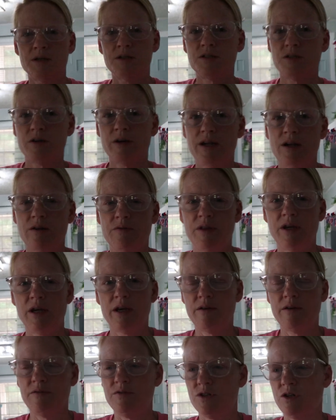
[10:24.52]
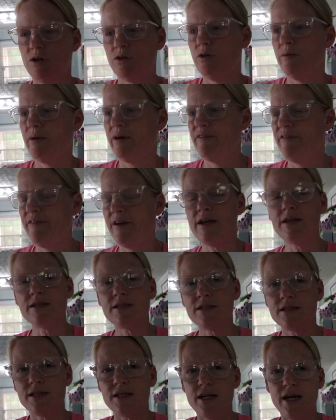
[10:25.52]
So I don't think I've shown you my
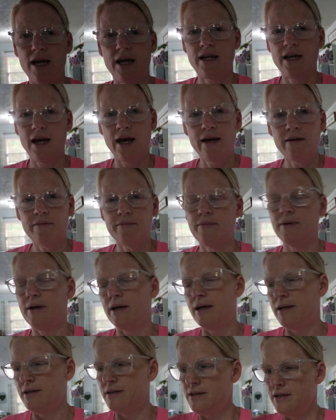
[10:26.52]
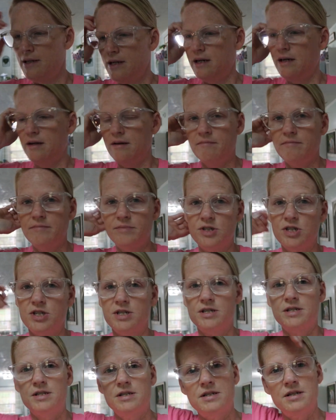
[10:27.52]
face today yet, but um,
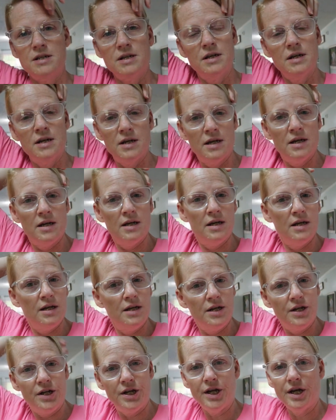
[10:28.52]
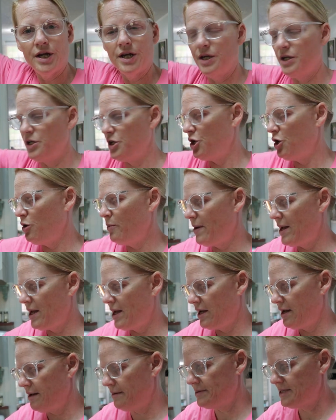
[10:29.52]
just yeah, no
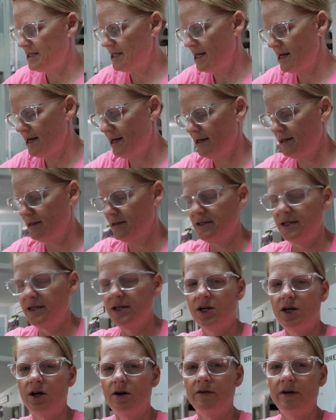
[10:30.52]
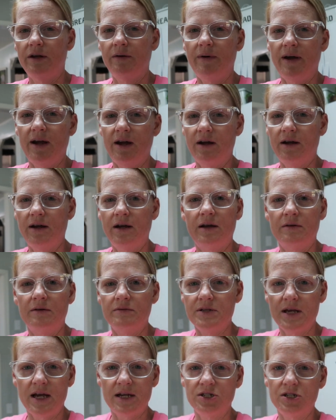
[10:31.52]
makeup today. Didn't go anywhere. It
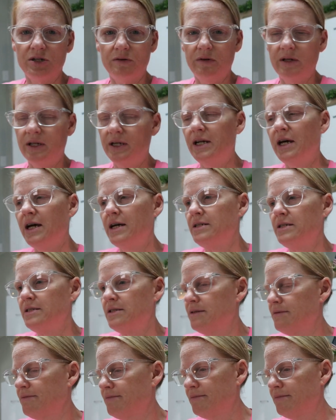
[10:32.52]
was actually really nice.